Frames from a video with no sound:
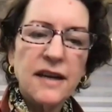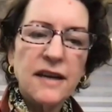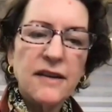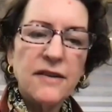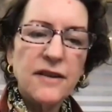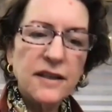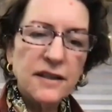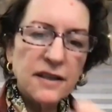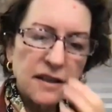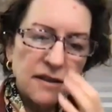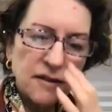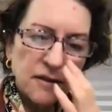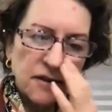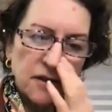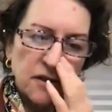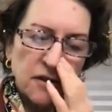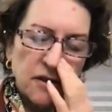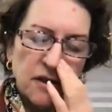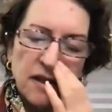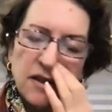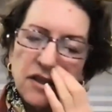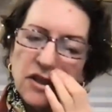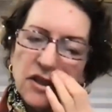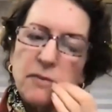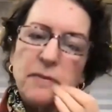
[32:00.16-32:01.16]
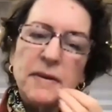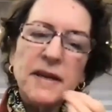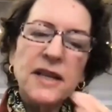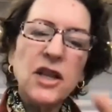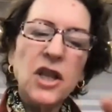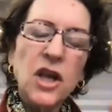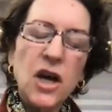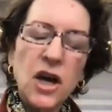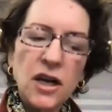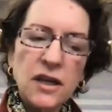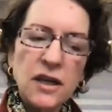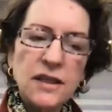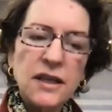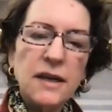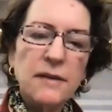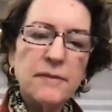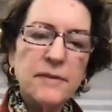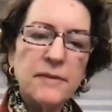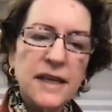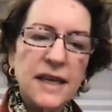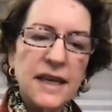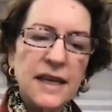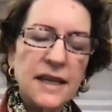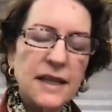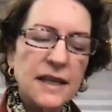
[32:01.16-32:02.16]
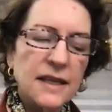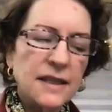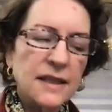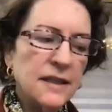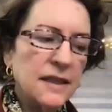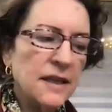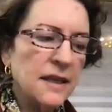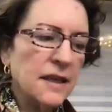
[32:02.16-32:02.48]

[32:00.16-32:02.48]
It took me a long time to get this.